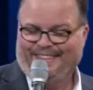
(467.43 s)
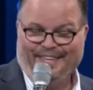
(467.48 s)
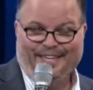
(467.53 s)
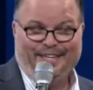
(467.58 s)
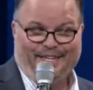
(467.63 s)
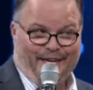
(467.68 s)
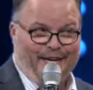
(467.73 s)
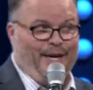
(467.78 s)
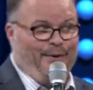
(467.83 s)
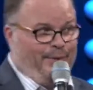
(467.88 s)

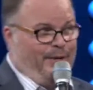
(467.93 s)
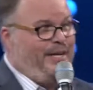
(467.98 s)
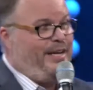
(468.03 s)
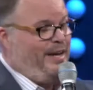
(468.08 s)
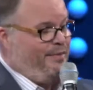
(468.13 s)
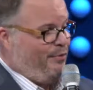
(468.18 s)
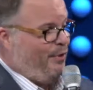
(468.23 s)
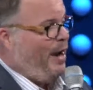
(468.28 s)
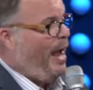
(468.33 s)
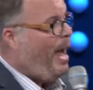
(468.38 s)
thinking it would
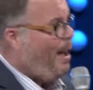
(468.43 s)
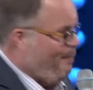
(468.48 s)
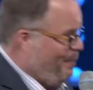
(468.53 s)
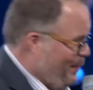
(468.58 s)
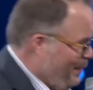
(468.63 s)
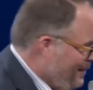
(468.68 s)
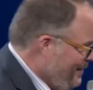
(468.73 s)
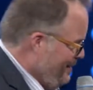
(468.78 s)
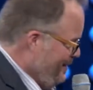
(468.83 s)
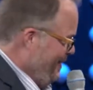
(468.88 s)
never
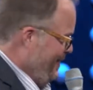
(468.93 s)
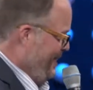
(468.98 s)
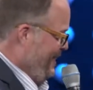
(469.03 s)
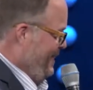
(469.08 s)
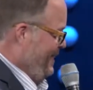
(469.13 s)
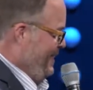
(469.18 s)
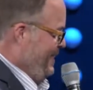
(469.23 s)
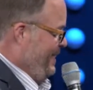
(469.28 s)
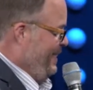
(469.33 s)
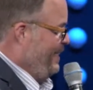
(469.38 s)
happen,
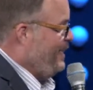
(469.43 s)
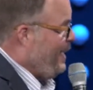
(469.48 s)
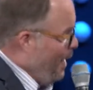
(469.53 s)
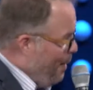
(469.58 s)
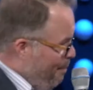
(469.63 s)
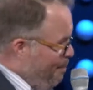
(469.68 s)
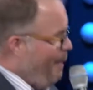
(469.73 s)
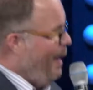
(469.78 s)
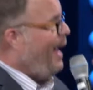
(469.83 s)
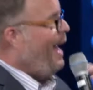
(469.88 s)

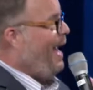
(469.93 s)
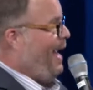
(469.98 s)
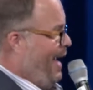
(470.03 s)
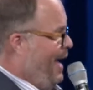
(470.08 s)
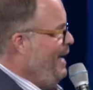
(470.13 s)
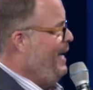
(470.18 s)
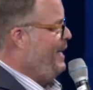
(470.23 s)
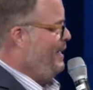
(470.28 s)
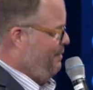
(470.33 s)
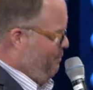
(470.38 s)
come
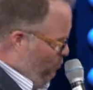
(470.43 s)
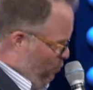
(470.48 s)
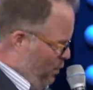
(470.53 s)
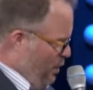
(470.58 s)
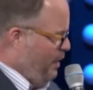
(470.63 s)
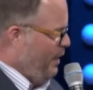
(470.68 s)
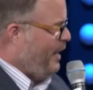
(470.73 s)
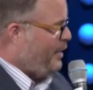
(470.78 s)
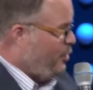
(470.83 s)
by and we'll